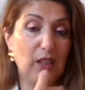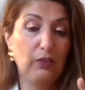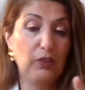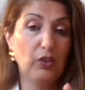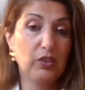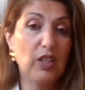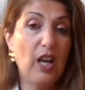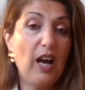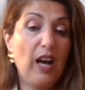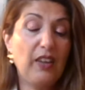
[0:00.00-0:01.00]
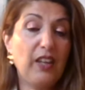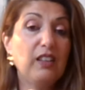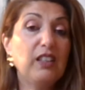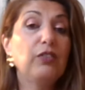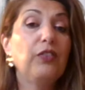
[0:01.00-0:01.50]
If not, are there
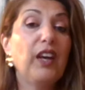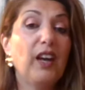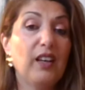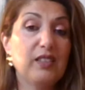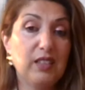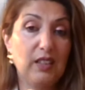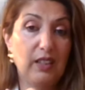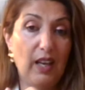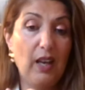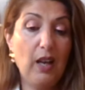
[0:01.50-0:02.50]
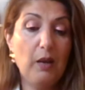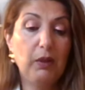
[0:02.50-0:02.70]
any fears in there?